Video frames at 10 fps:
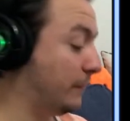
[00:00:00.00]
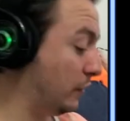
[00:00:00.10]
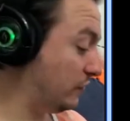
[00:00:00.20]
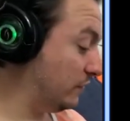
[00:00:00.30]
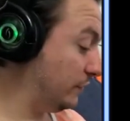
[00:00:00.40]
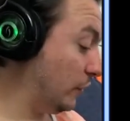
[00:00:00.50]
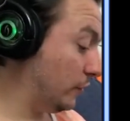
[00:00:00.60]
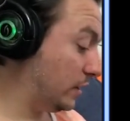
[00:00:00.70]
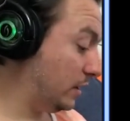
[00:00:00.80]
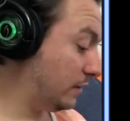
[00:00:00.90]
version of
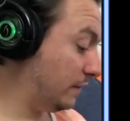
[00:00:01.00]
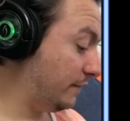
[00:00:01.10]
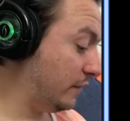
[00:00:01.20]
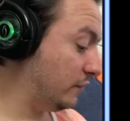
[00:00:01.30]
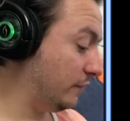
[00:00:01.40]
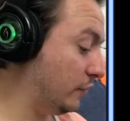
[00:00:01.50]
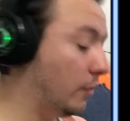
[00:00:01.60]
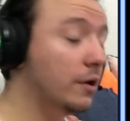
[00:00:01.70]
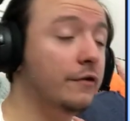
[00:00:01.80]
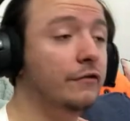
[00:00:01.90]
Doki. This version of
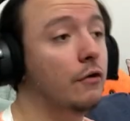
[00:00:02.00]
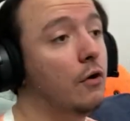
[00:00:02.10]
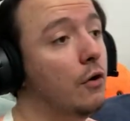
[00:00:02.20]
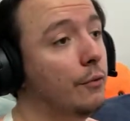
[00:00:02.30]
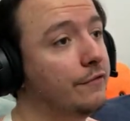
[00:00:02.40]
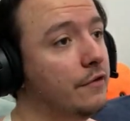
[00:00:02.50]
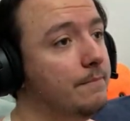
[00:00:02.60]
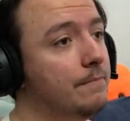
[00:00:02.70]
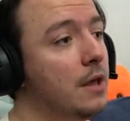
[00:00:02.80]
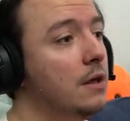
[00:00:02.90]
Doki is so
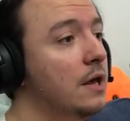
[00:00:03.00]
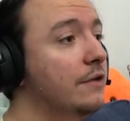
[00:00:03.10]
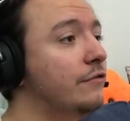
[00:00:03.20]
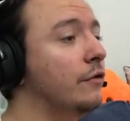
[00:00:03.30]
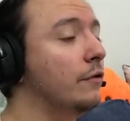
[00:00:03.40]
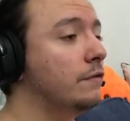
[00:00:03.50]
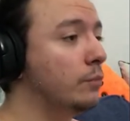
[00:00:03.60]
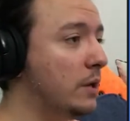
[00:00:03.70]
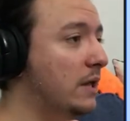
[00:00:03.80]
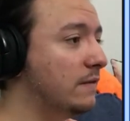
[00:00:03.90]
wholesome, it's so
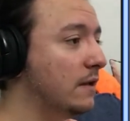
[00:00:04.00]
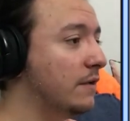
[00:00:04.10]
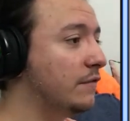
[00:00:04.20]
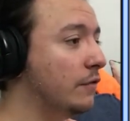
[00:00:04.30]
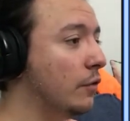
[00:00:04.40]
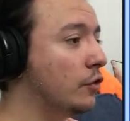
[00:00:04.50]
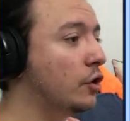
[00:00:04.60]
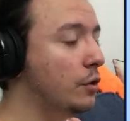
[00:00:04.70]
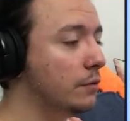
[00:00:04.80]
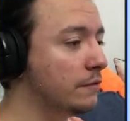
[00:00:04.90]
sweet, and it's so
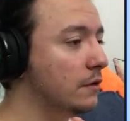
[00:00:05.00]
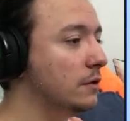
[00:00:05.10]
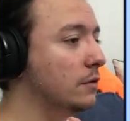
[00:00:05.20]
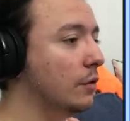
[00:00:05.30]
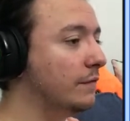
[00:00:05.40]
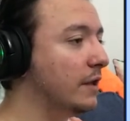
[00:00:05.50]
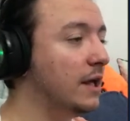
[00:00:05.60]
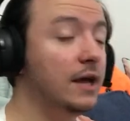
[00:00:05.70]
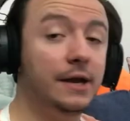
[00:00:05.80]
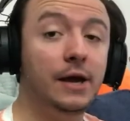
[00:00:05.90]
cute and
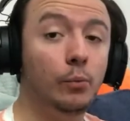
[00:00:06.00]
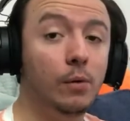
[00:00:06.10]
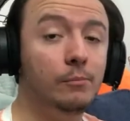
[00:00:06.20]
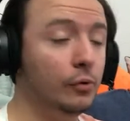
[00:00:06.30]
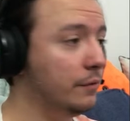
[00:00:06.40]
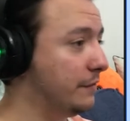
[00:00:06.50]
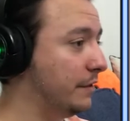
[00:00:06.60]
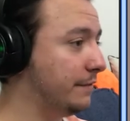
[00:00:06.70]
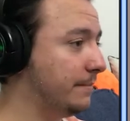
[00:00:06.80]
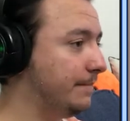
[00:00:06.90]
lovely, and I want more of
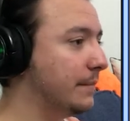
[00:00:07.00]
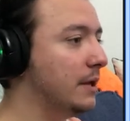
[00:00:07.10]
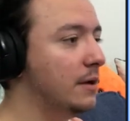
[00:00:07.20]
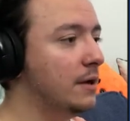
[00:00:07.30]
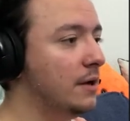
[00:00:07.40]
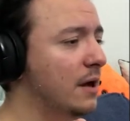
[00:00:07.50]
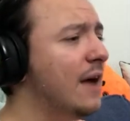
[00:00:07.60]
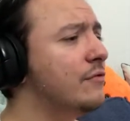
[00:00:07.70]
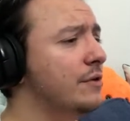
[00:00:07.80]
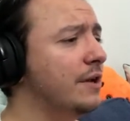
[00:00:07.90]
this.
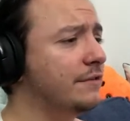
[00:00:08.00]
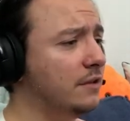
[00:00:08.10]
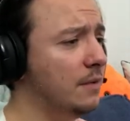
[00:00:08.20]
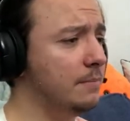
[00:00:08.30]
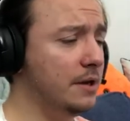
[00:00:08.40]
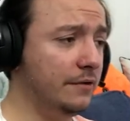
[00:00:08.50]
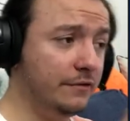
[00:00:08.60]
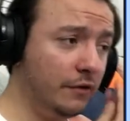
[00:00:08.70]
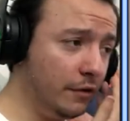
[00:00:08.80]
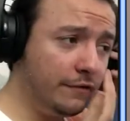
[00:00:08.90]
After the next club meeting
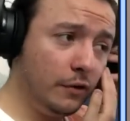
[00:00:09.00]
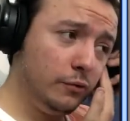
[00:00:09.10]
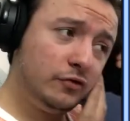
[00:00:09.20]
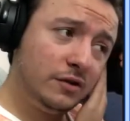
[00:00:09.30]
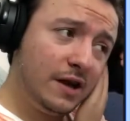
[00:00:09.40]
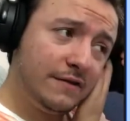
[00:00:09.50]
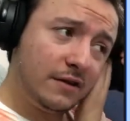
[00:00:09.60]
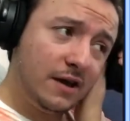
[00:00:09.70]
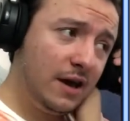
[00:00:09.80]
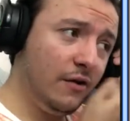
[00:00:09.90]
starts, Ocean has
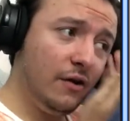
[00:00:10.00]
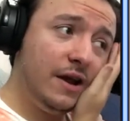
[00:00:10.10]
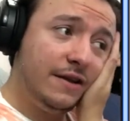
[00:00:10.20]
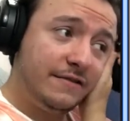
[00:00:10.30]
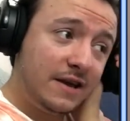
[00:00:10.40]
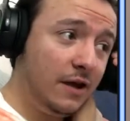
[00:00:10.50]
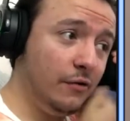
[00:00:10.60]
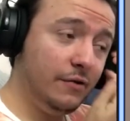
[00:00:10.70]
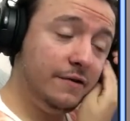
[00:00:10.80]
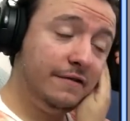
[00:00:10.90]
a hair in his
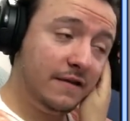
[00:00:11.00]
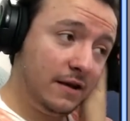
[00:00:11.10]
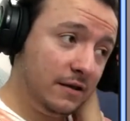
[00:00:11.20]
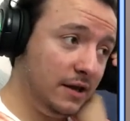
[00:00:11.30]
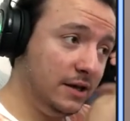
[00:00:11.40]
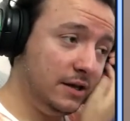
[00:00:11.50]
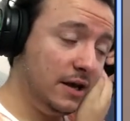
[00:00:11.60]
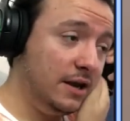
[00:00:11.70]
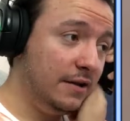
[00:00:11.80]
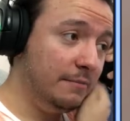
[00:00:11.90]
ear that is tickling it,
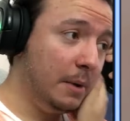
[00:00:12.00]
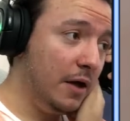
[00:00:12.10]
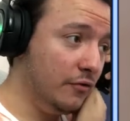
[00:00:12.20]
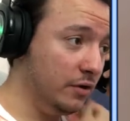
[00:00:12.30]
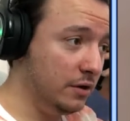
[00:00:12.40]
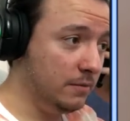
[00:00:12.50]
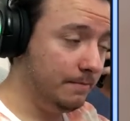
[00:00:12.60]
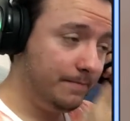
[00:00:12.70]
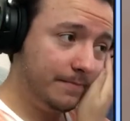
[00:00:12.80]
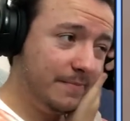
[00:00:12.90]
and it is bothering him.